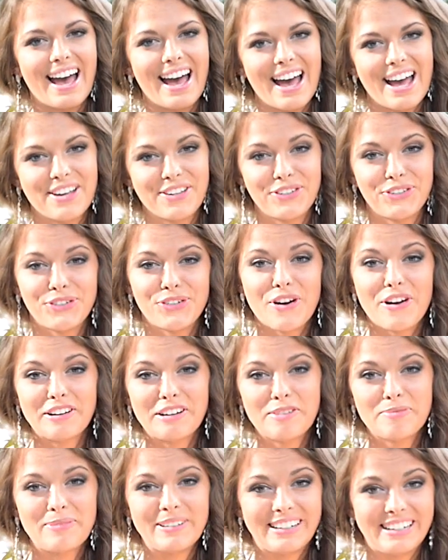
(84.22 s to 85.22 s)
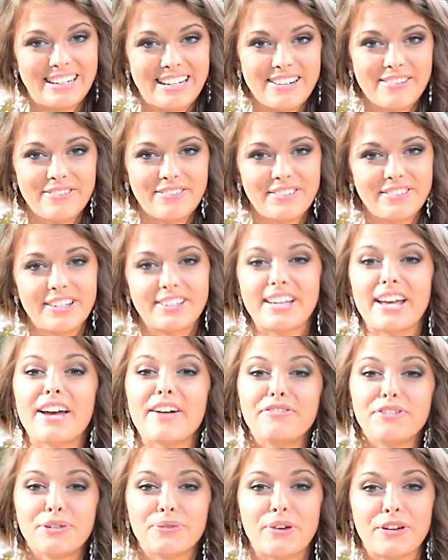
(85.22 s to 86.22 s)
I strongly believe that
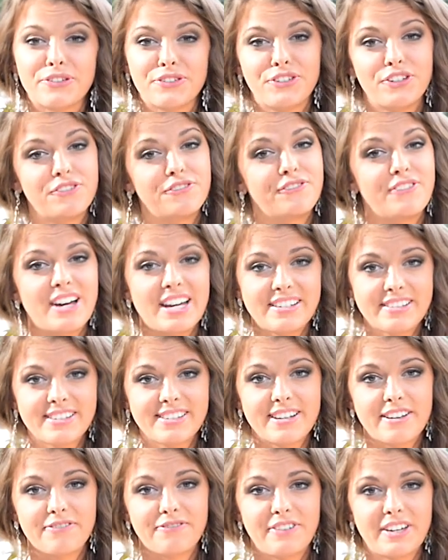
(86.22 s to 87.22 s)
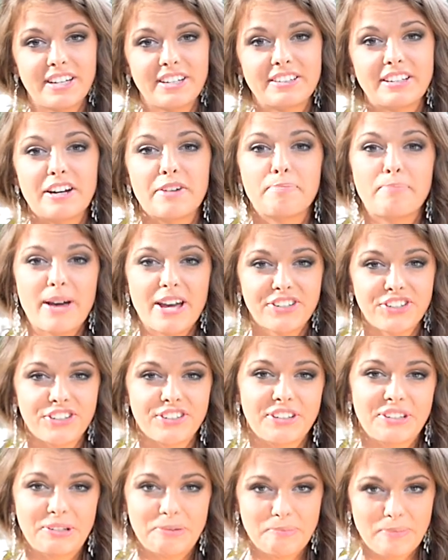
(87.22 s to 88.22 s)
everyone should find something they're
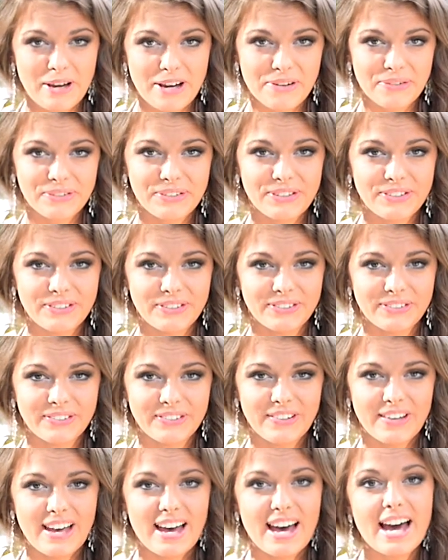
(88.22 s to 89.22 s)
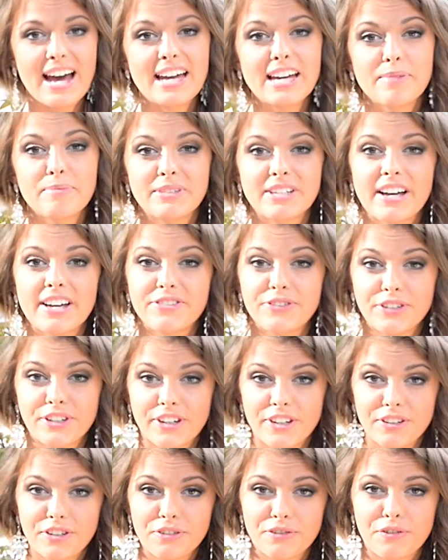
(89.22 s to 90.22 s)
passionate about. I am an
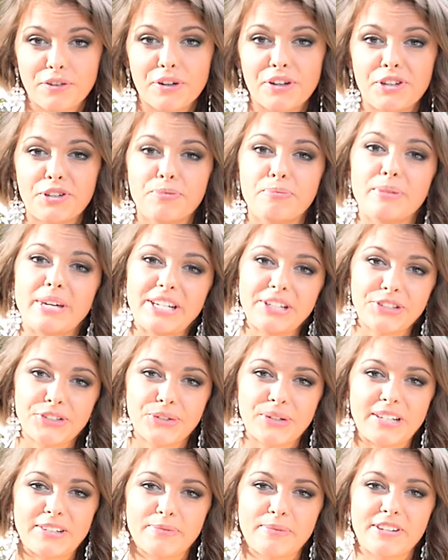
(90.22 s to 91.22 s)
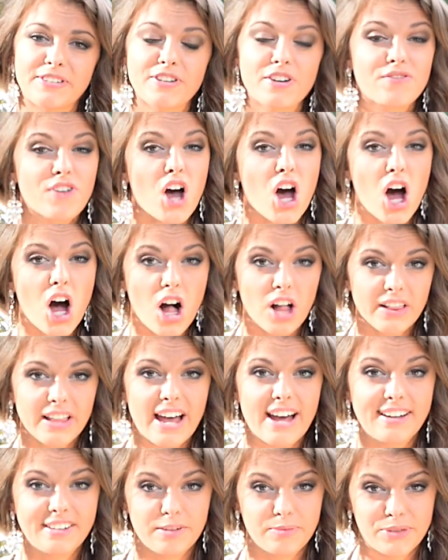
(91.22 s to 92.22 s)
advocate for humane treatment of all
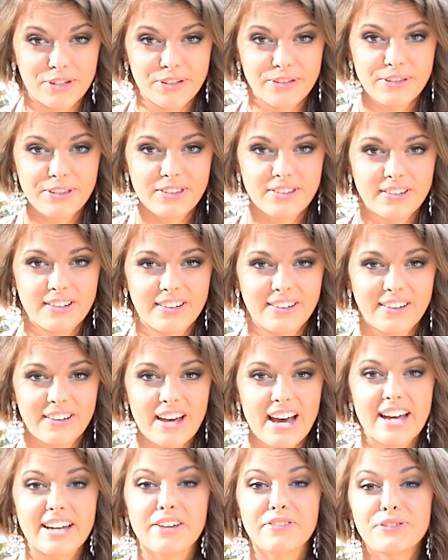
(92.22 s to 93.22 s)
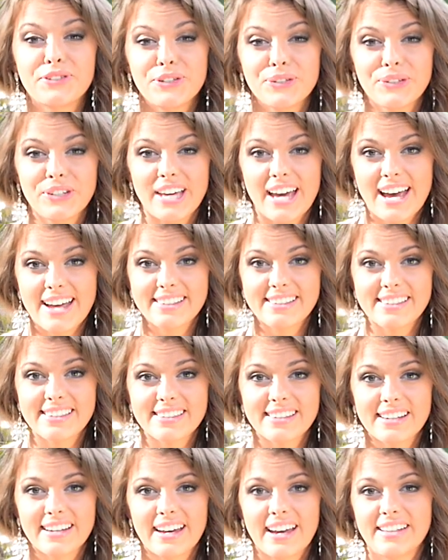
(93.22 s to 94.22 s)
animals. I have two
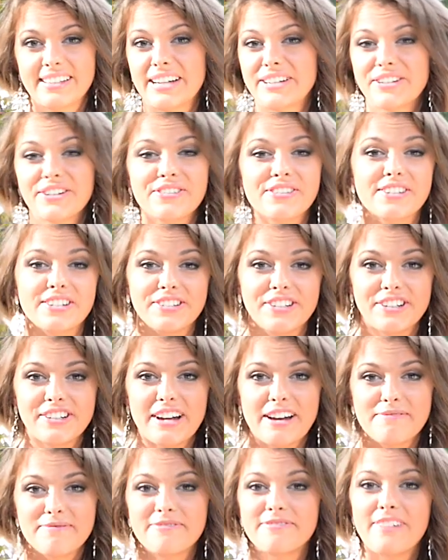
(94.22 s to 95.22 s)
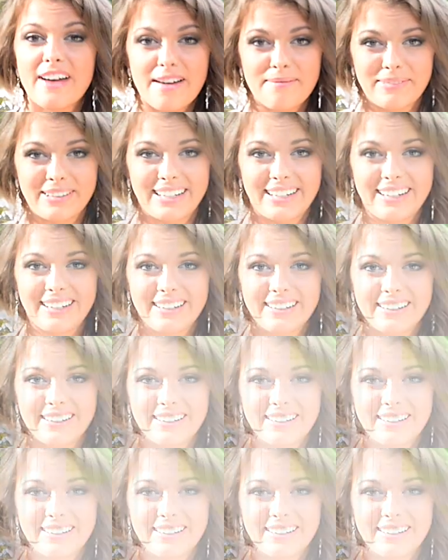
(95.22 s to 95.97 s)
cats, and I consider them family.